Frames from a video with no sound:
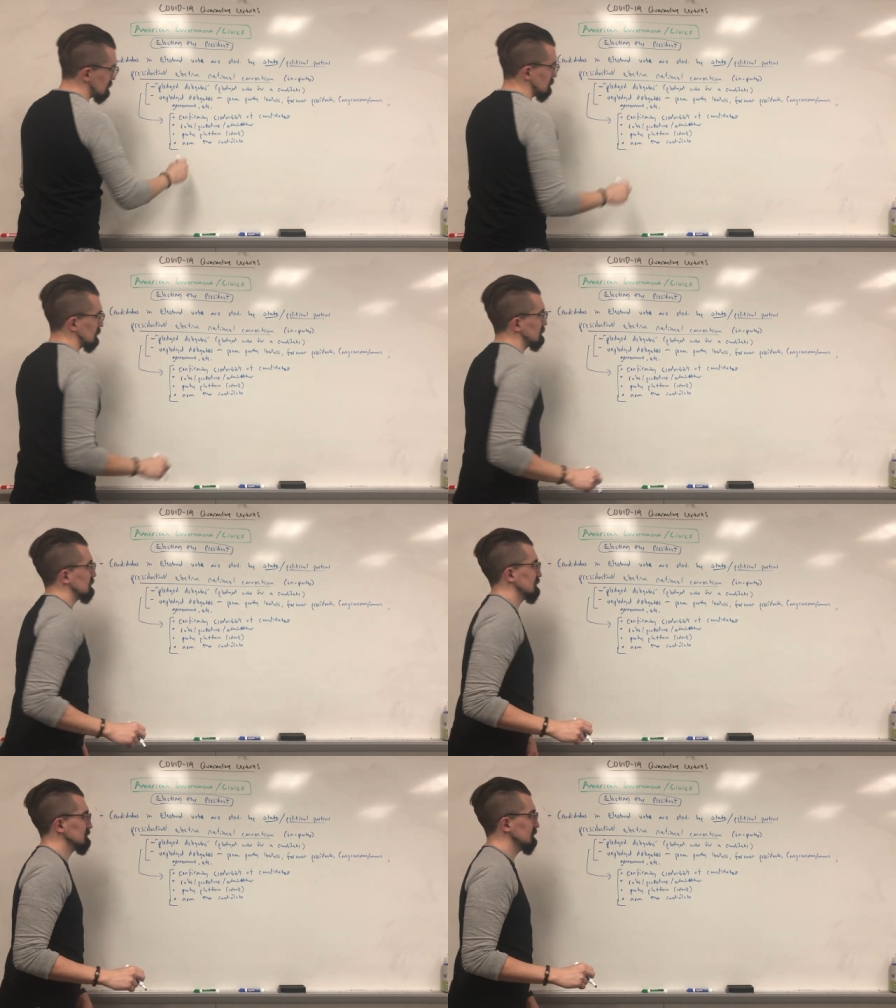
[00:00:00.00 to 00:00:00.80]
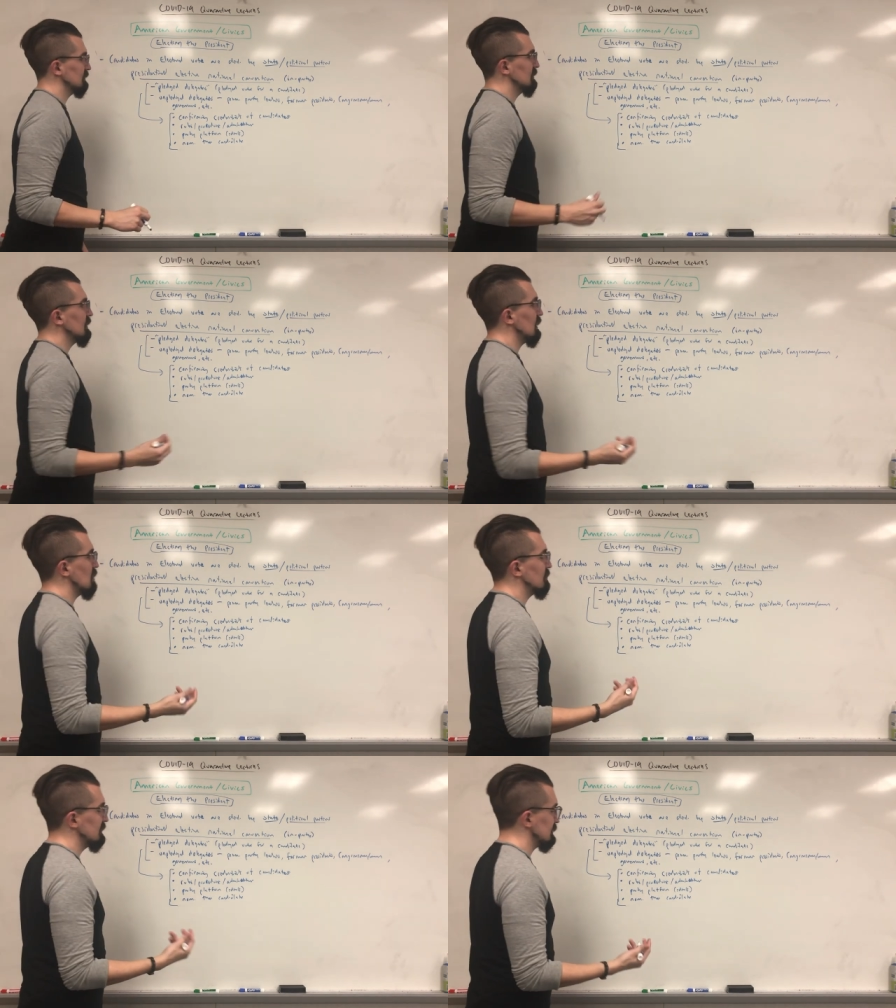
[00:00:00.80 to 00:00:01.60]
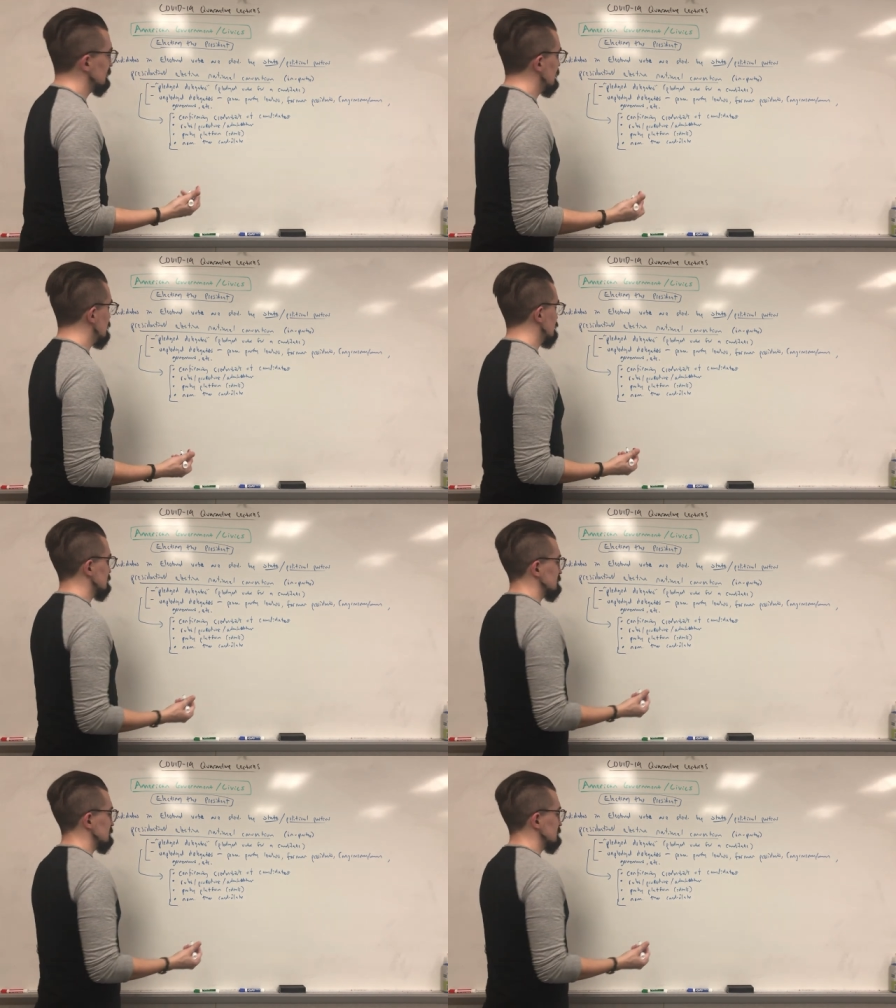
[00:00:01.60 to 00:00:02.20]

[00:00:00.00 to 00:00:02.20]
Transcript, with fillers: usually contested, but that can happen.